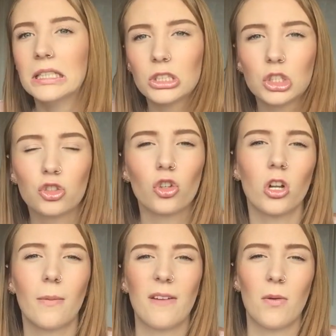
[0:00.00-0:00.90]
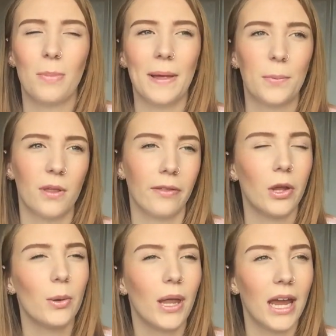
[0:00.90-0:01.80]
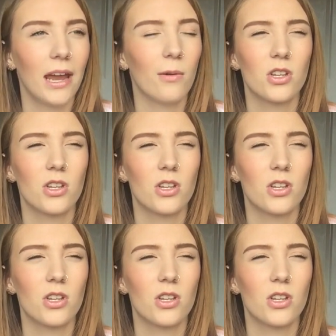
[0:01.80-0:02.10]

struggle, a bit of a blip with uni,